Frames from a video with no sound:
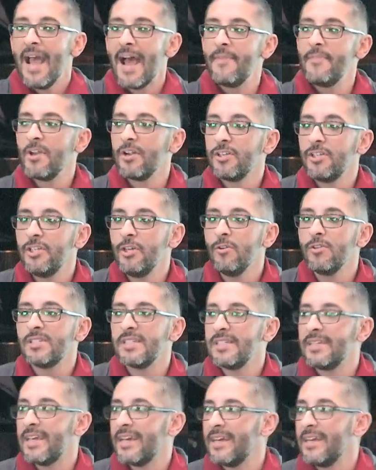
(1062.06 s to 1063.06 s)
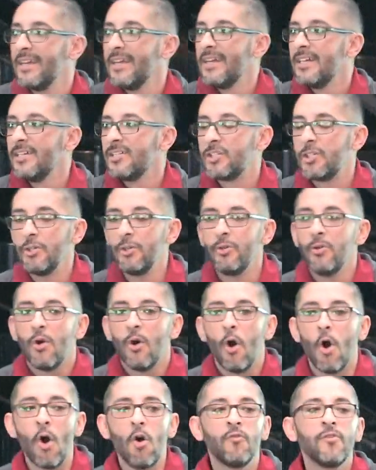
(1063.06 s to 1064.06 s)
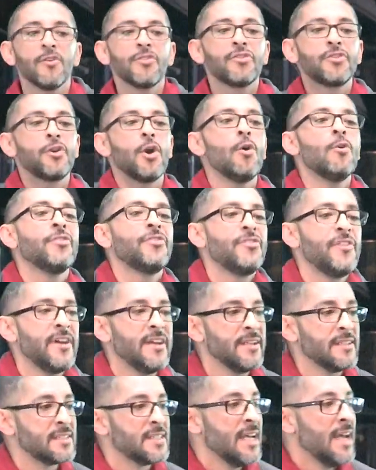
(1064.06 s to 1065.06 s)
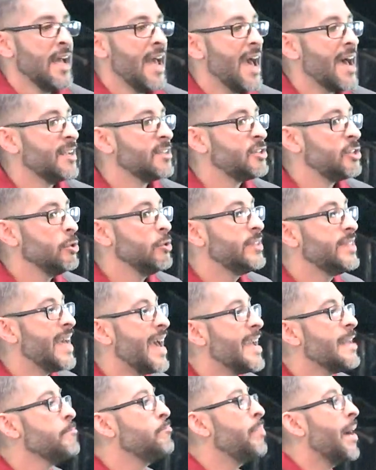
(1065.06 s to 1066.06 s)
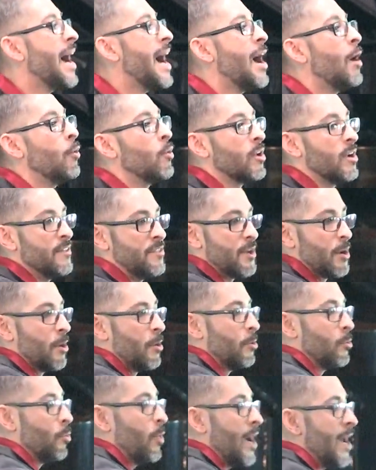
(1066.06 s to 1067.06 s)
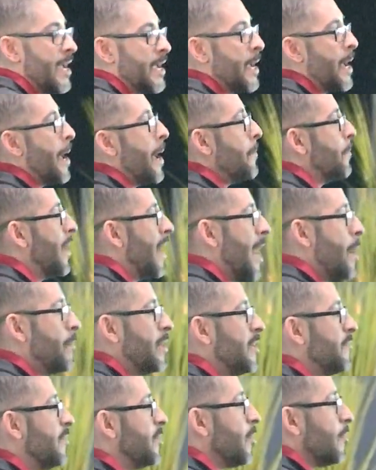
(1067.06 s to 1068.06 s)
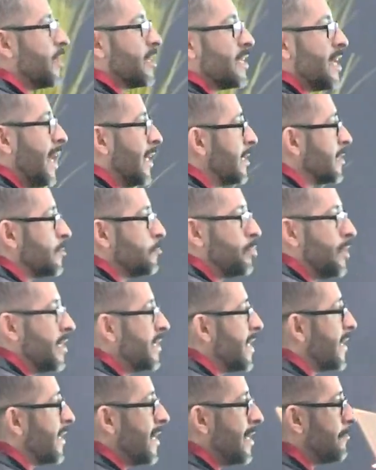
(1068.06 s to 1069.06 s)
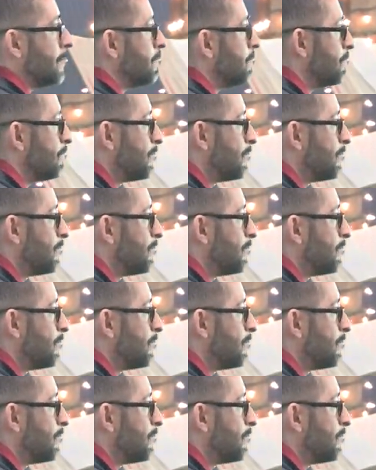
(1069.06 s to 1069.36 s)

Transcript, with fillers: And they're using it to overthrow things and to gain power in their own way. But how many of you know that God doesn't play that game?